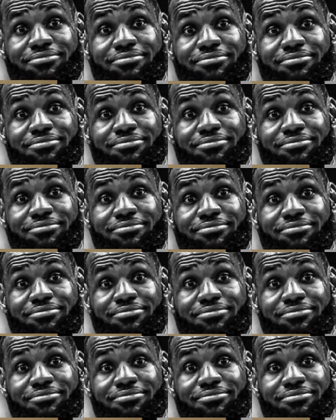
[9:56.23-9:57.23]

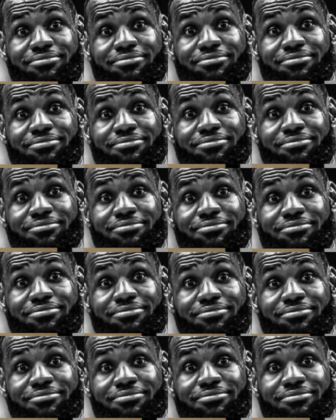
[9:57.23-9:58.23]

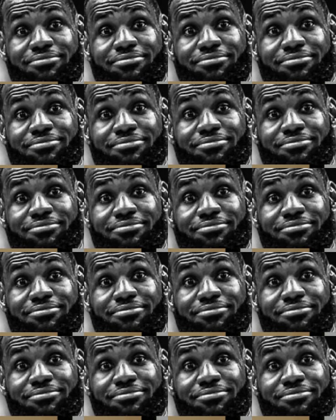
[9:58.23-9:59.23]

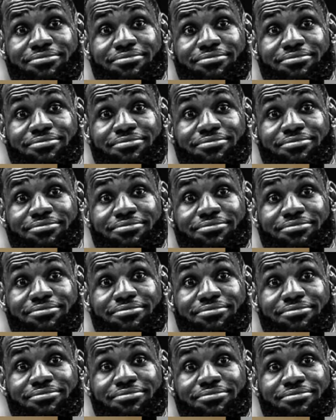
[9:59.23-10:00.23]

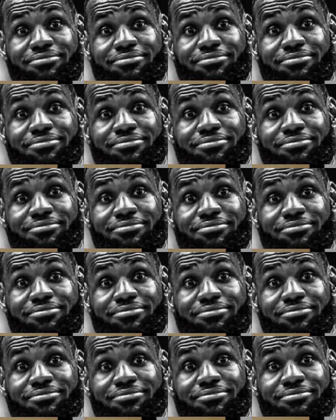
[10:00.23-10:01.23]

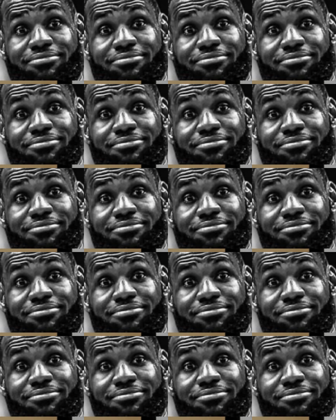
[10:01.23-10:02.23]

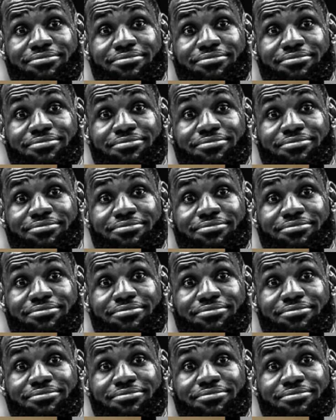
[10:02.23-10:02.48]
[no speech]